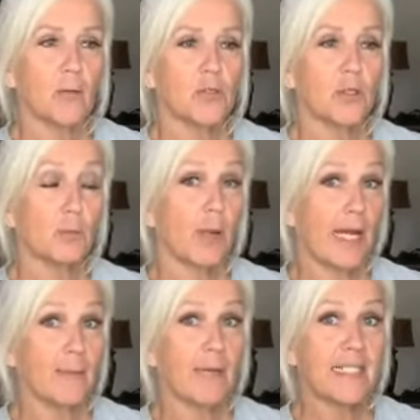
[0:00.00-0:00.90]
took pride
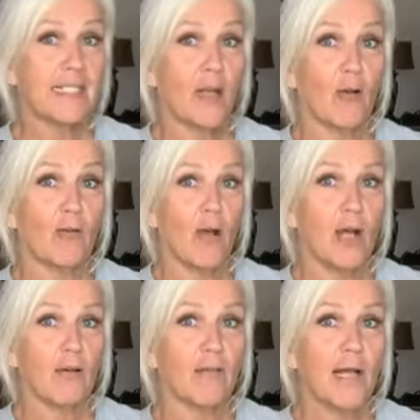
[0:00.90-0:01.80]
in myself
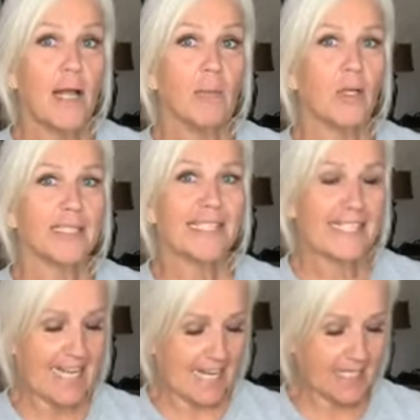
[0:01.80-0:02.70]
of
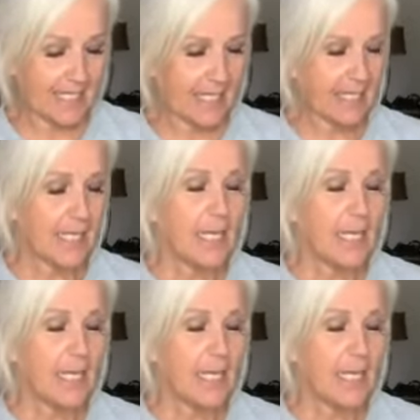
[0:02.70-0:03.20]
multitasking.